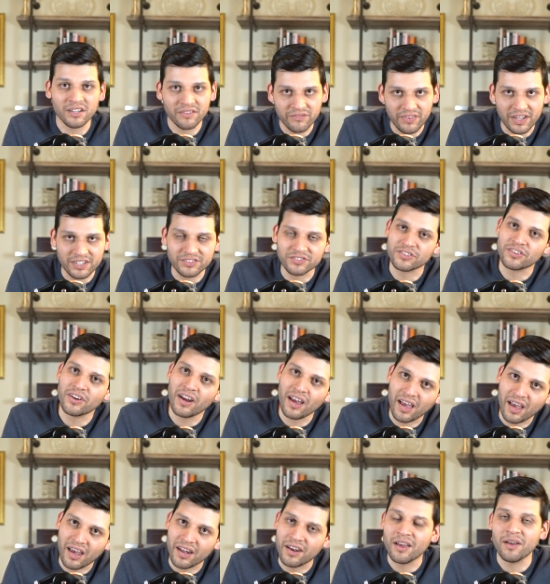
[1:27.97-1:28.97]
investor,
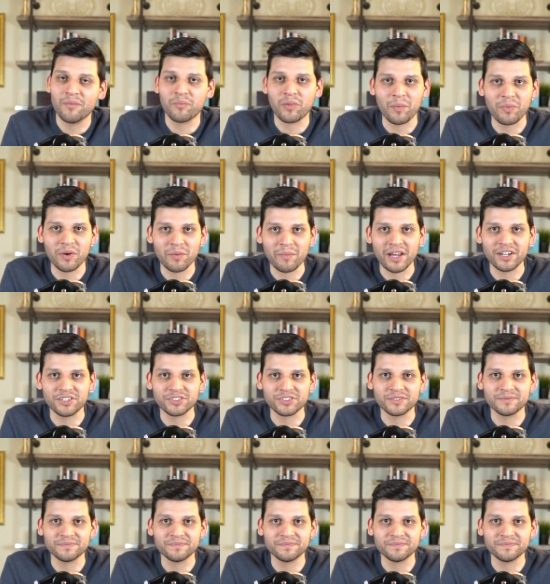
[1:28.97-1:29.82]
and property manager.